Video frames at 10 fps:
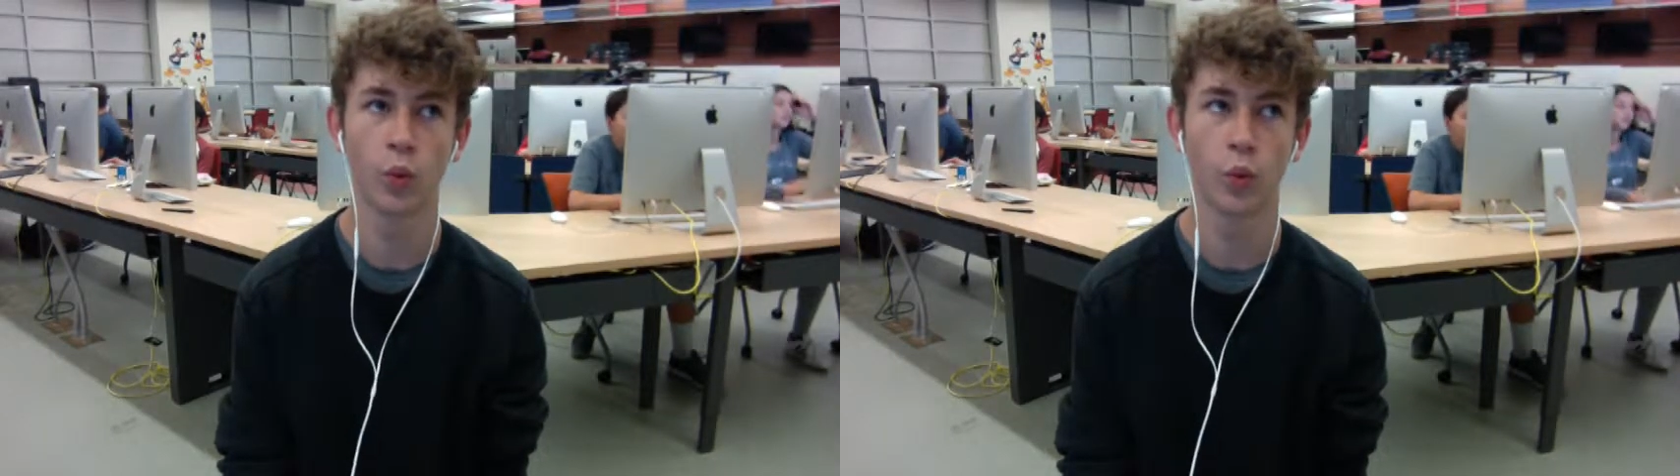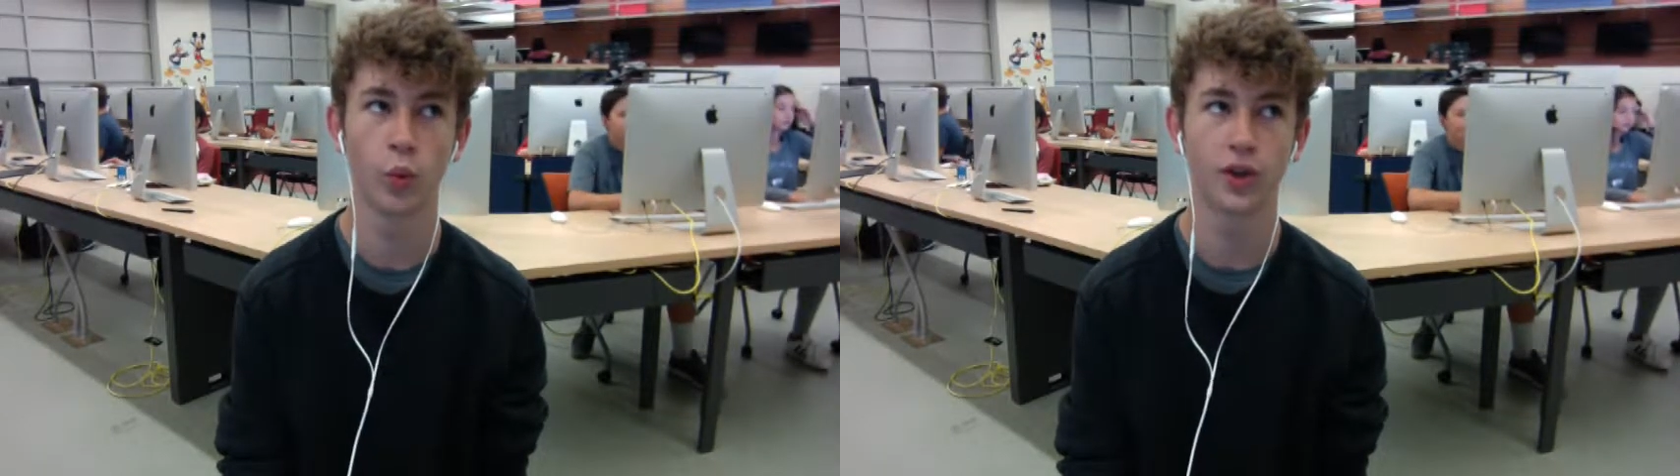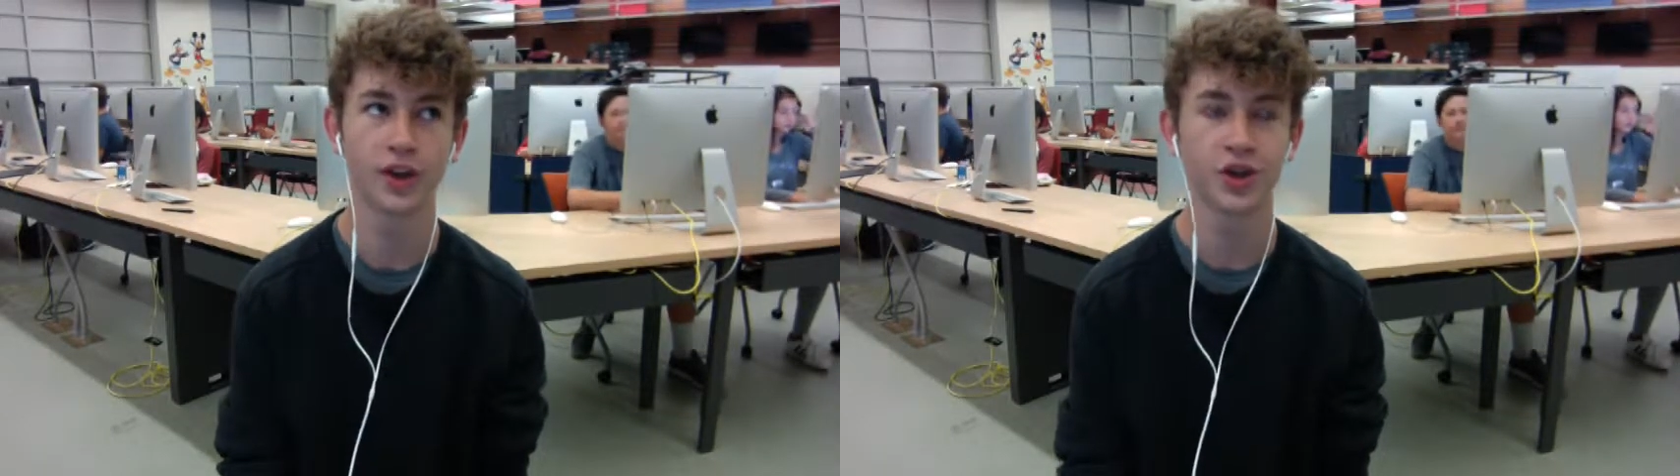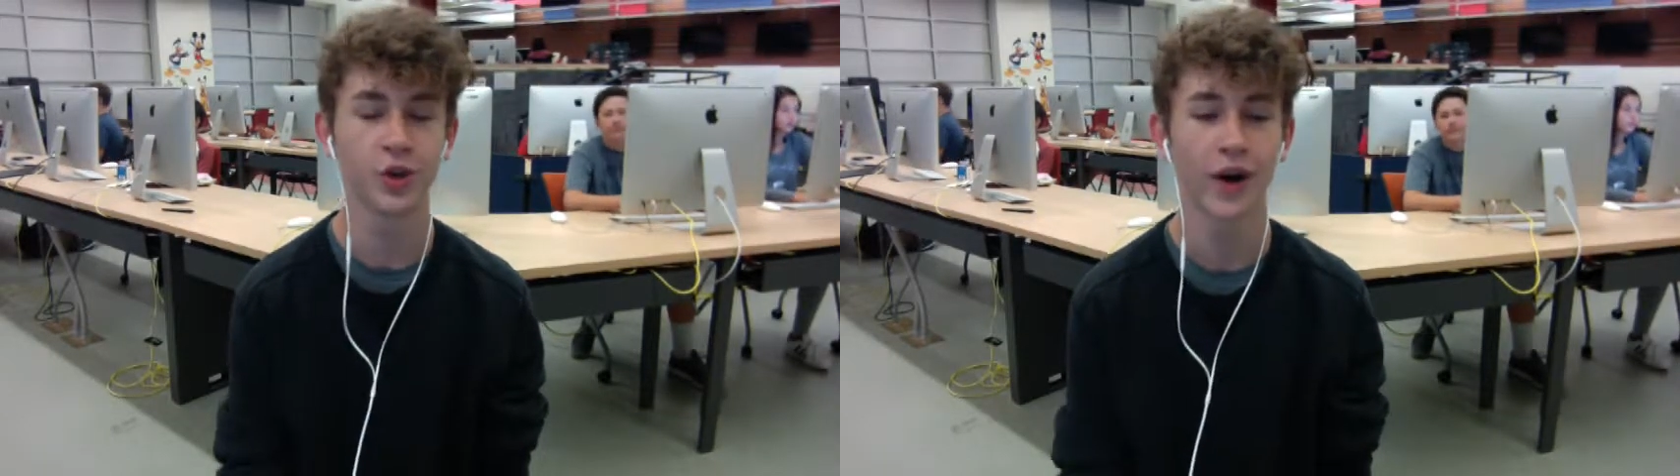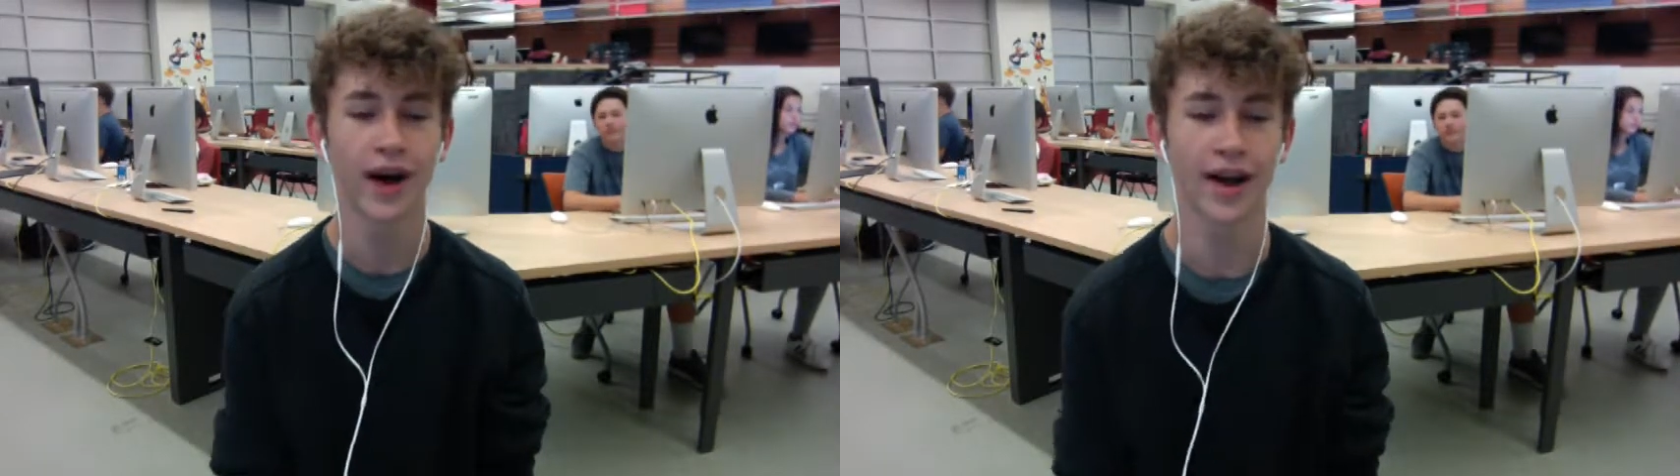the
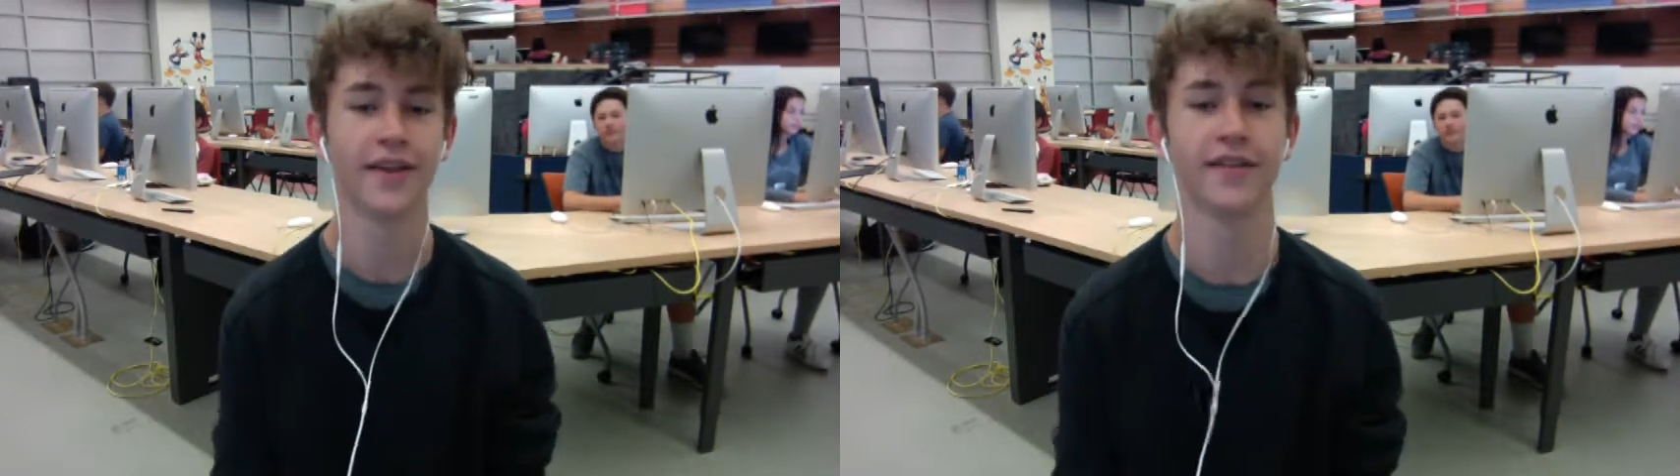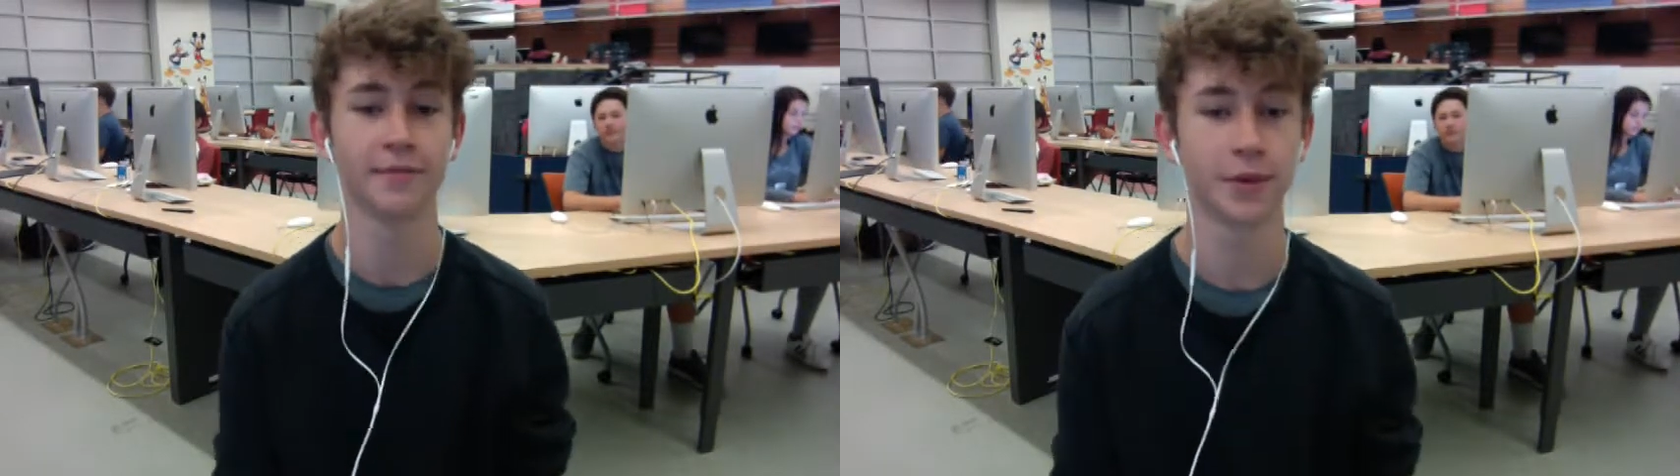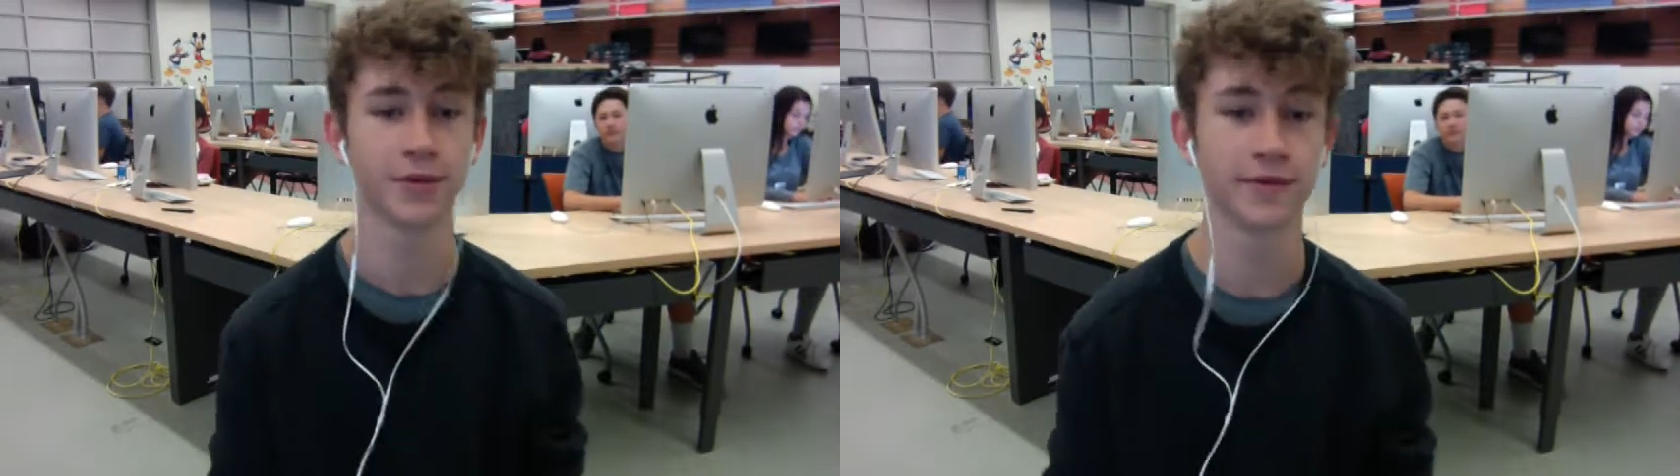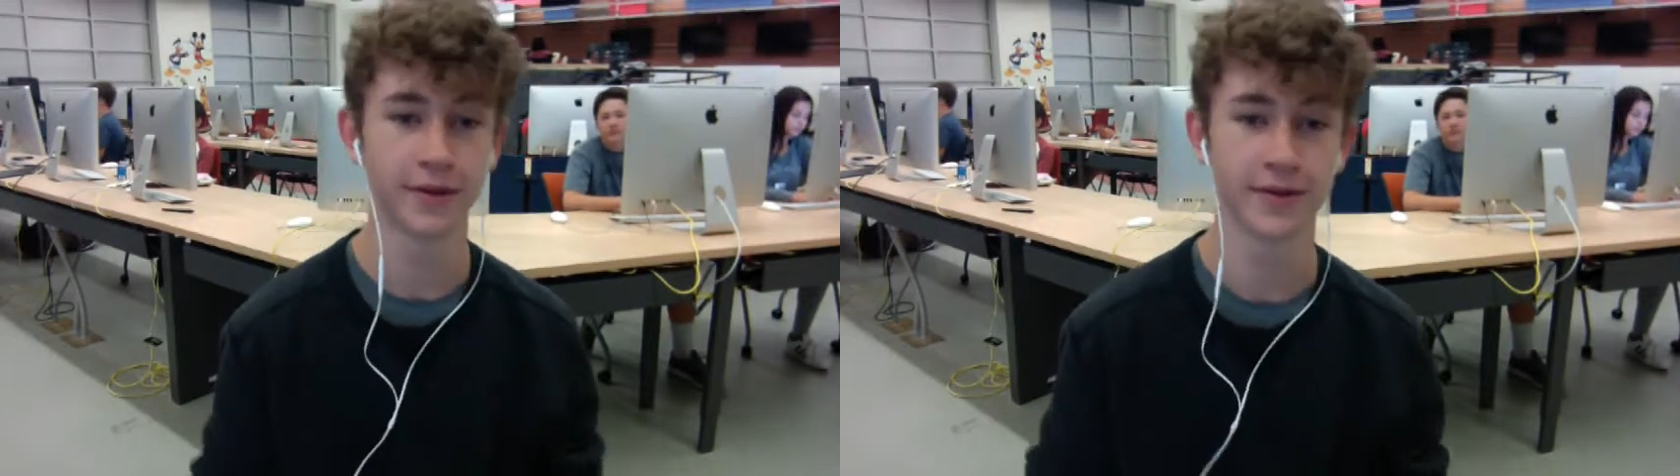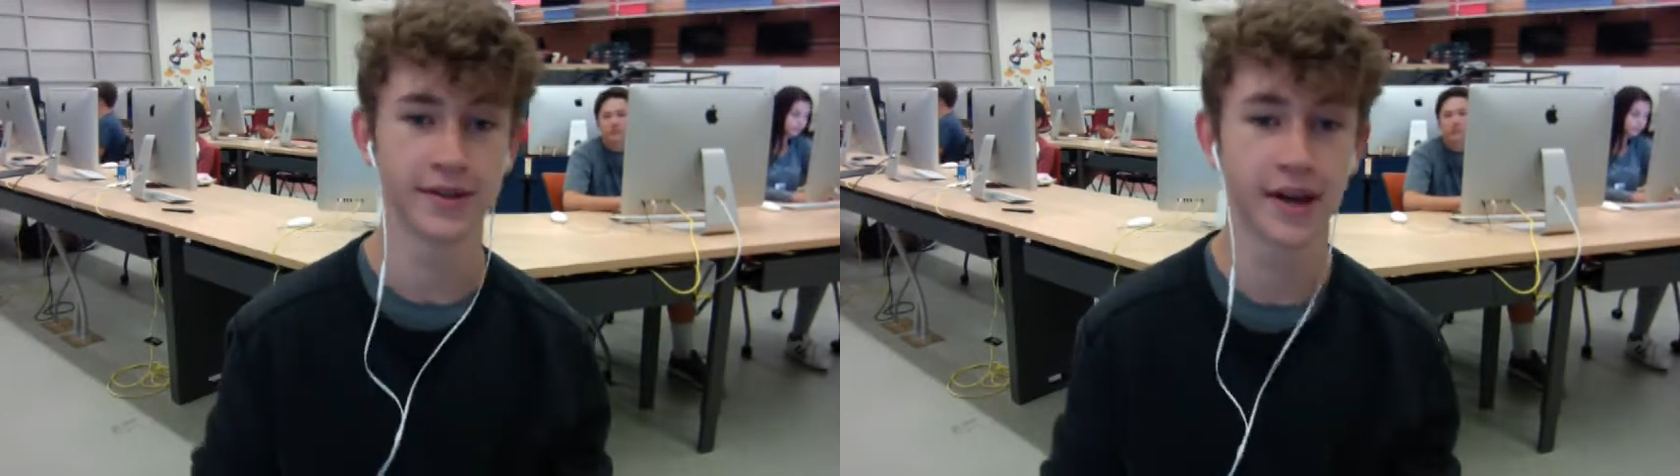UI of both
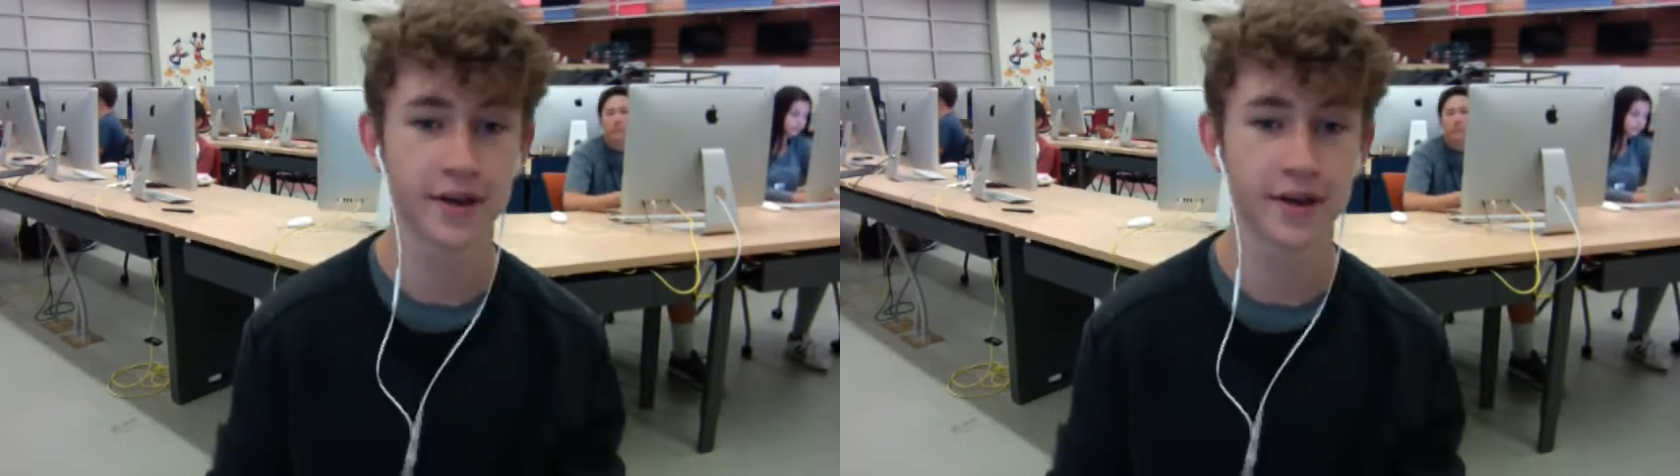phones.